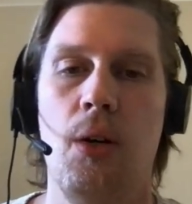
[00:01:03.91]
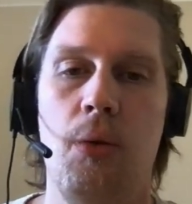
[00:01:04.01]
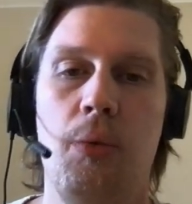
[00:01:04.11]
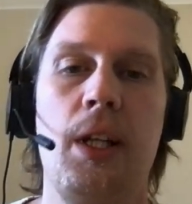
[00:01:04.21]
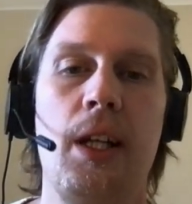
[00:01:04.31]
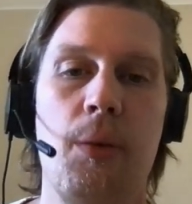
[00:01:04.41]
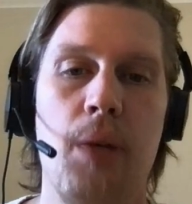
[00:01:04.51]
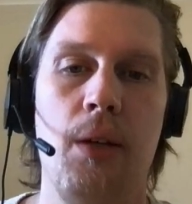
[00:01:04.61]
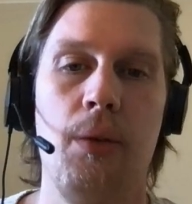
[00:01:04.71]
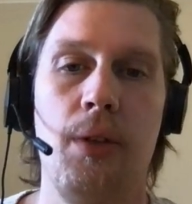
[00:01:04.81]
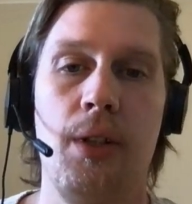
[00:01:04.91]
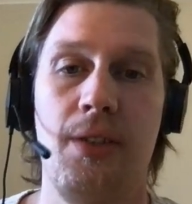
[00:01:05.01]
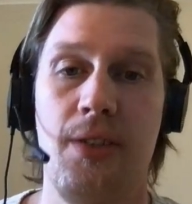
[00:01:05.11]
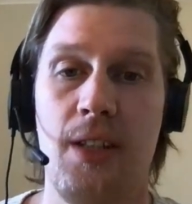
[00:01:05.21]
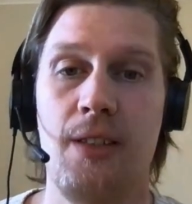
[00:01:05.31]
Only around
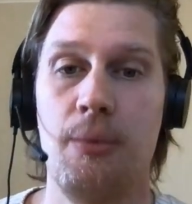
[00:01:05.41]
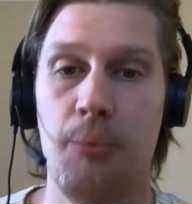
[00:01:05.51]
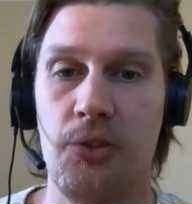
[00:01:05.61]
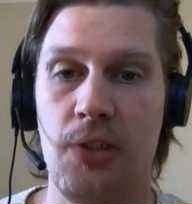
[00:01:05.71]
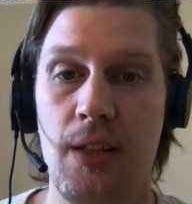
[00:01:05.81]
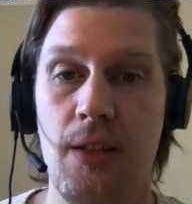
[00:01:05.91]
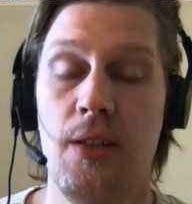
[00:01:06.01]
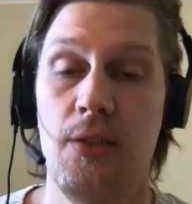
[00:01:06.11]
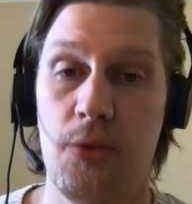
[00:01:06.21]
6%